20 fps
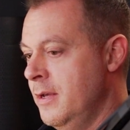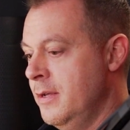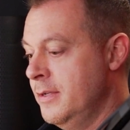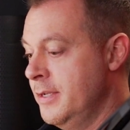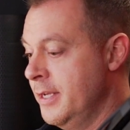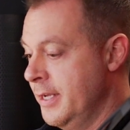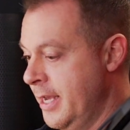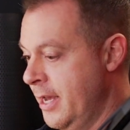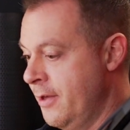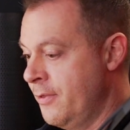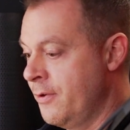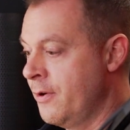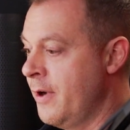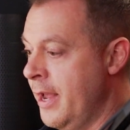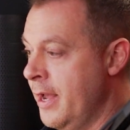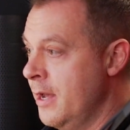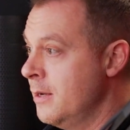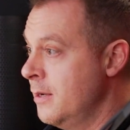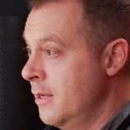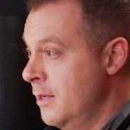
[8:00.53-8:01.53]
together
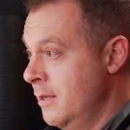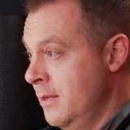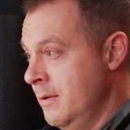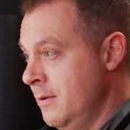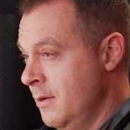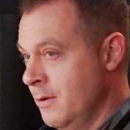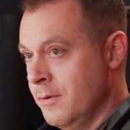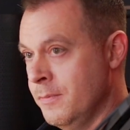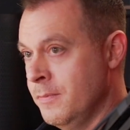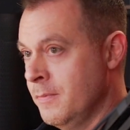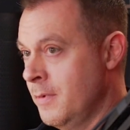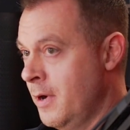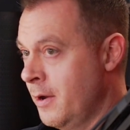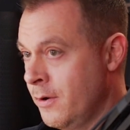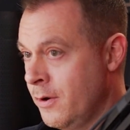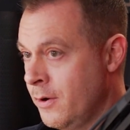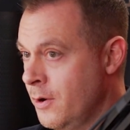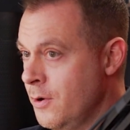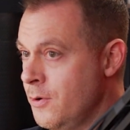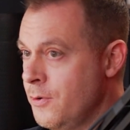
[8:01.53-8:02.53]
and in, on
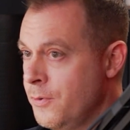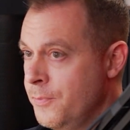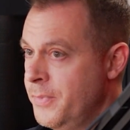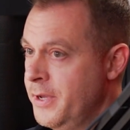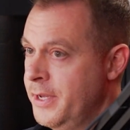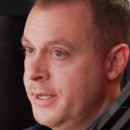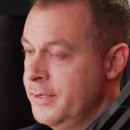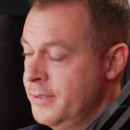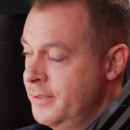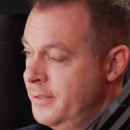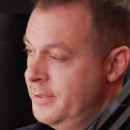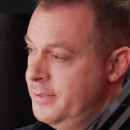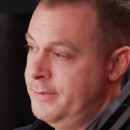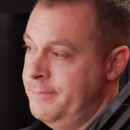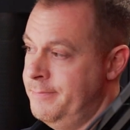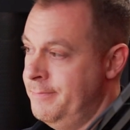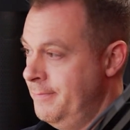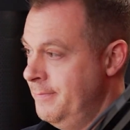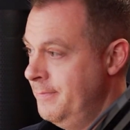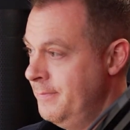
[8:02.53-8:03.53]
our own because
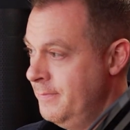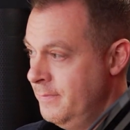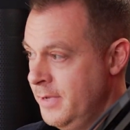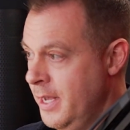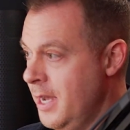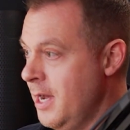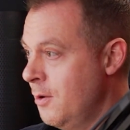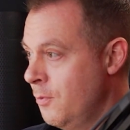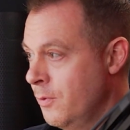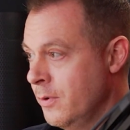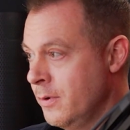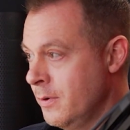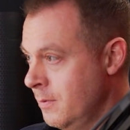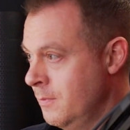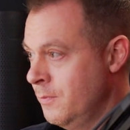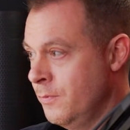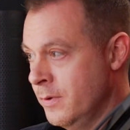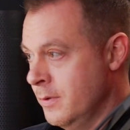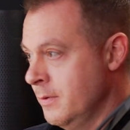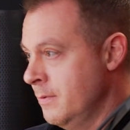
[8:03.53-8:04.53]
yeah we're
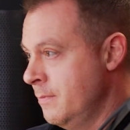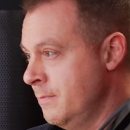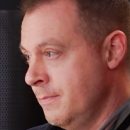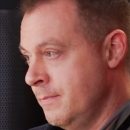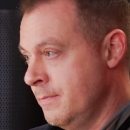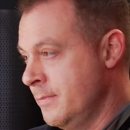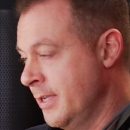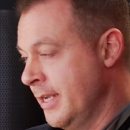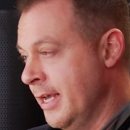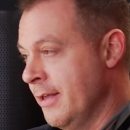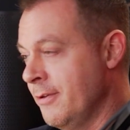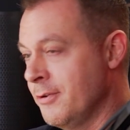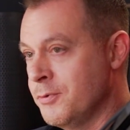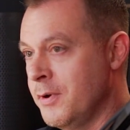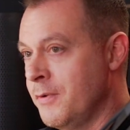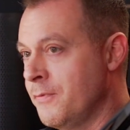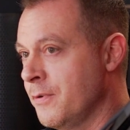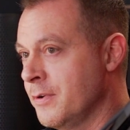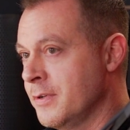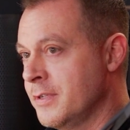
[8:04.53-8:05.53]
together
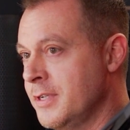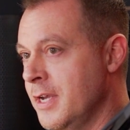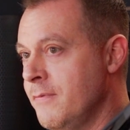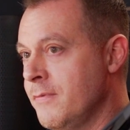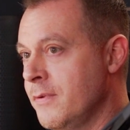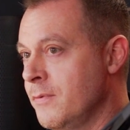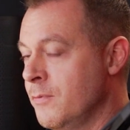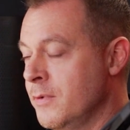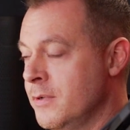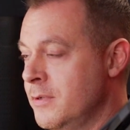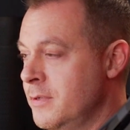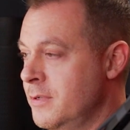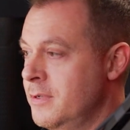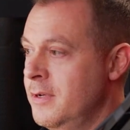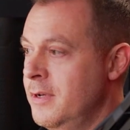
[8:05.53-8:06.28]
24/7, which